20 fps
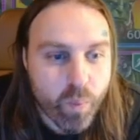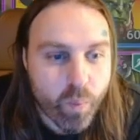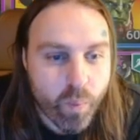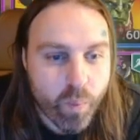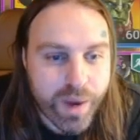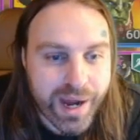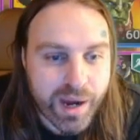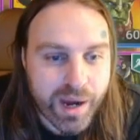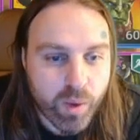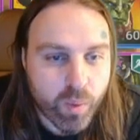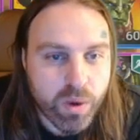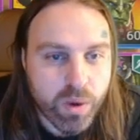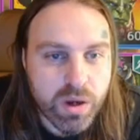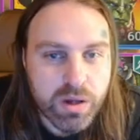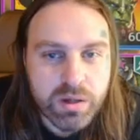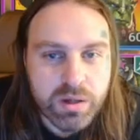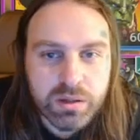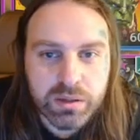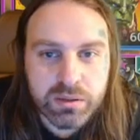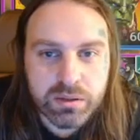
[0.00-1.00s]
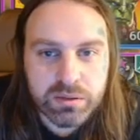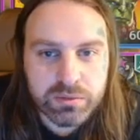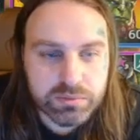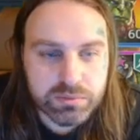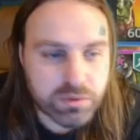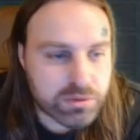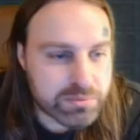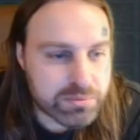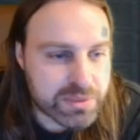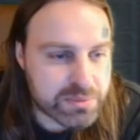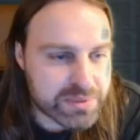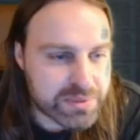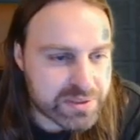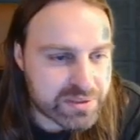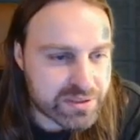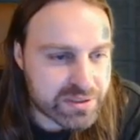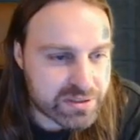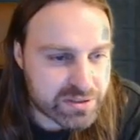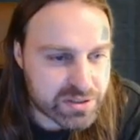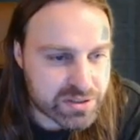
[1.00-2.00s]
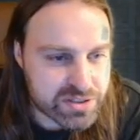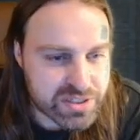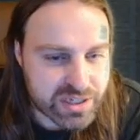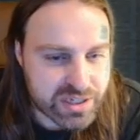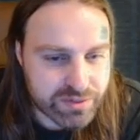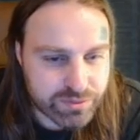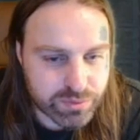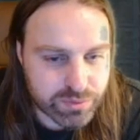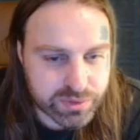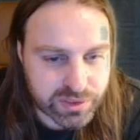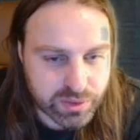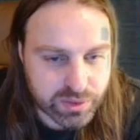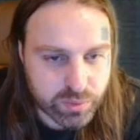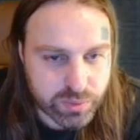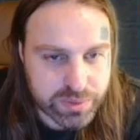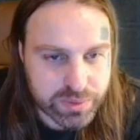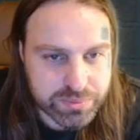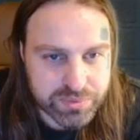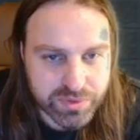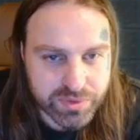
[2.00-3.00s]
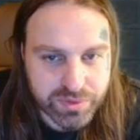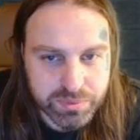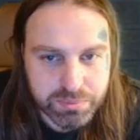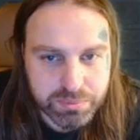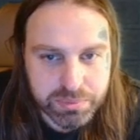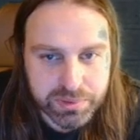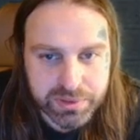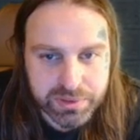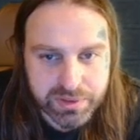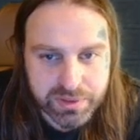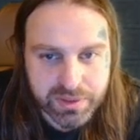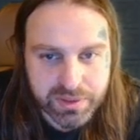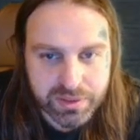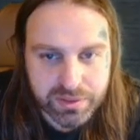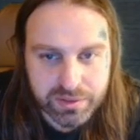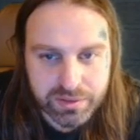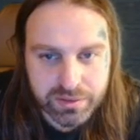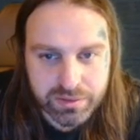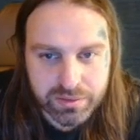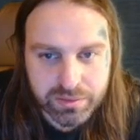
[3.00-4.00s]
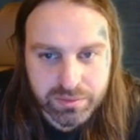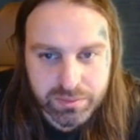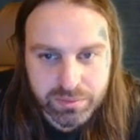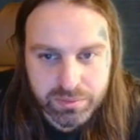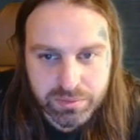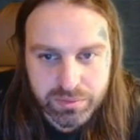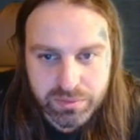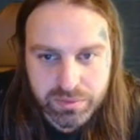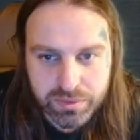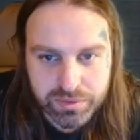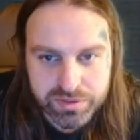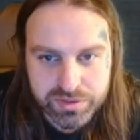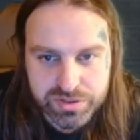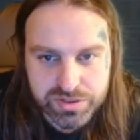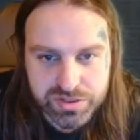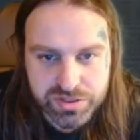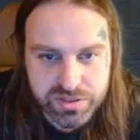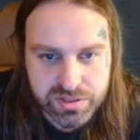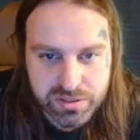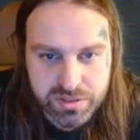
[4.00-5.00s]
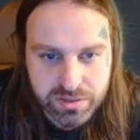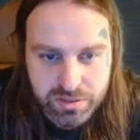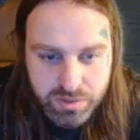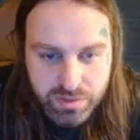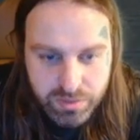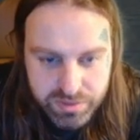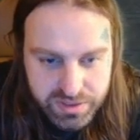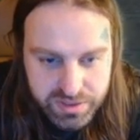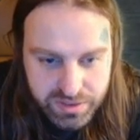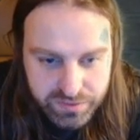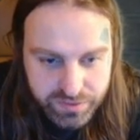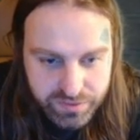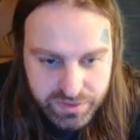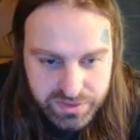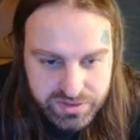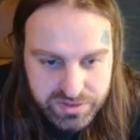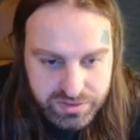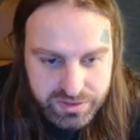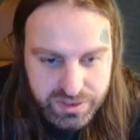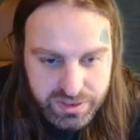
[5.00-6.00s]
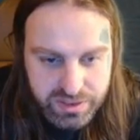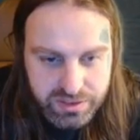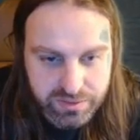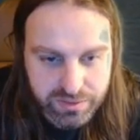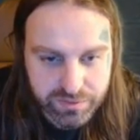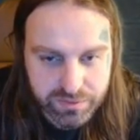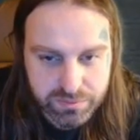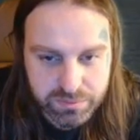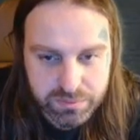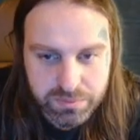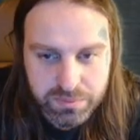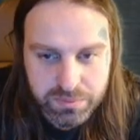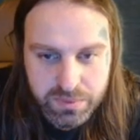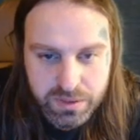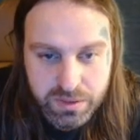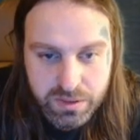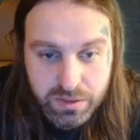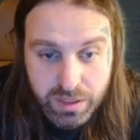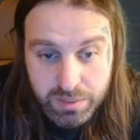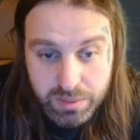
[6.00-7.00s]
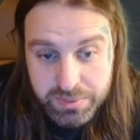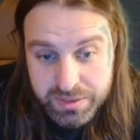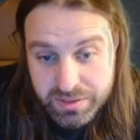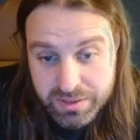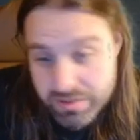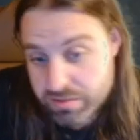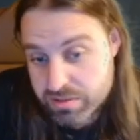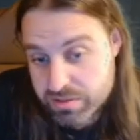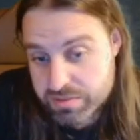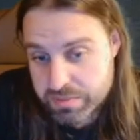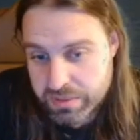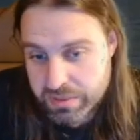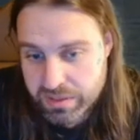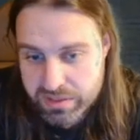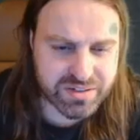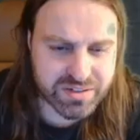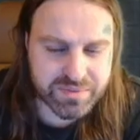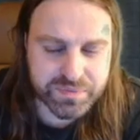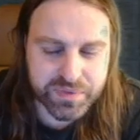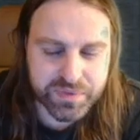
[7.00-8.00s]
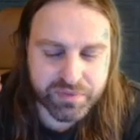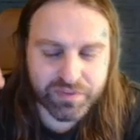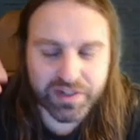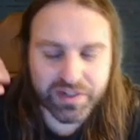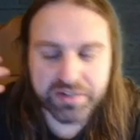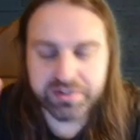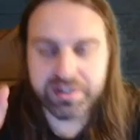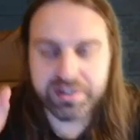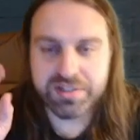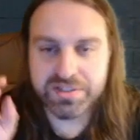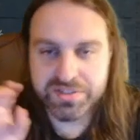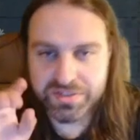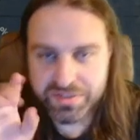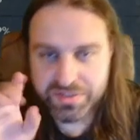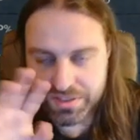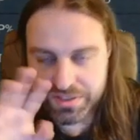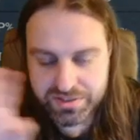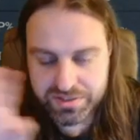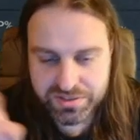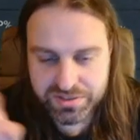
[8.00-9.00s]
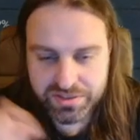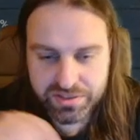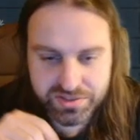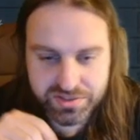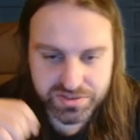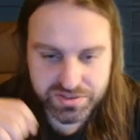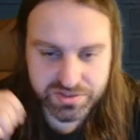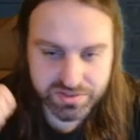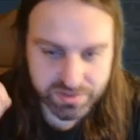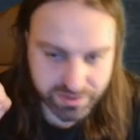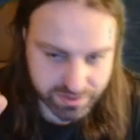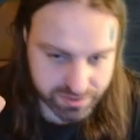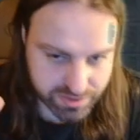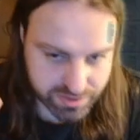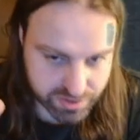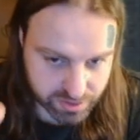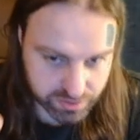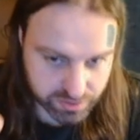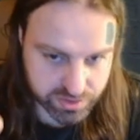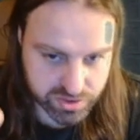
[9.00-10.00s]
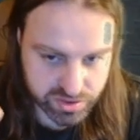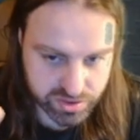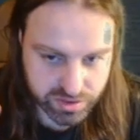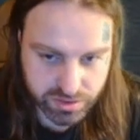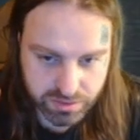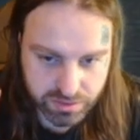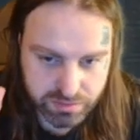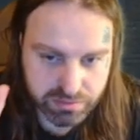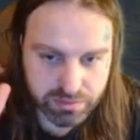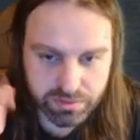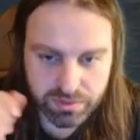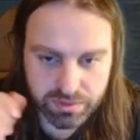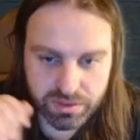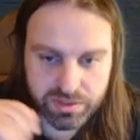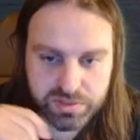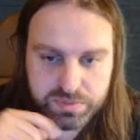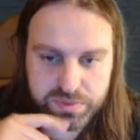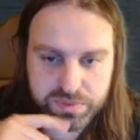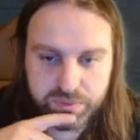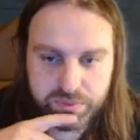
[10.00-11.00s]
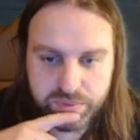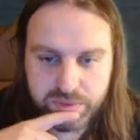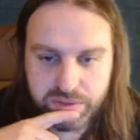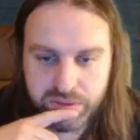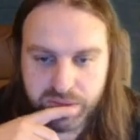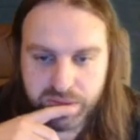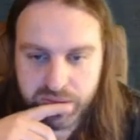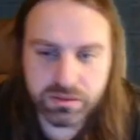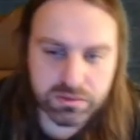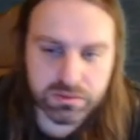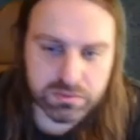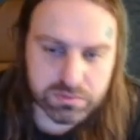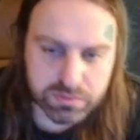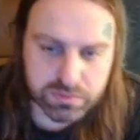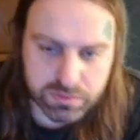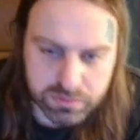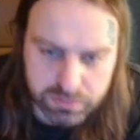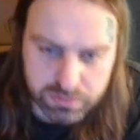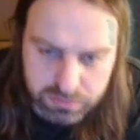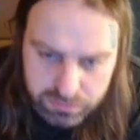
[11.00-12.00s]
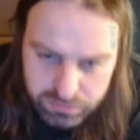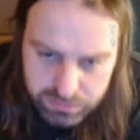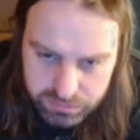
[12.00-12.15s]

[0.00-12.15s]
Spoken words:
Wow. Oh, maybe he does have one equipped, but then there's just no defense on any of them. I mean, that's possible. Fire Knight isn't the easiest dungeon. Let's be real. Oh no.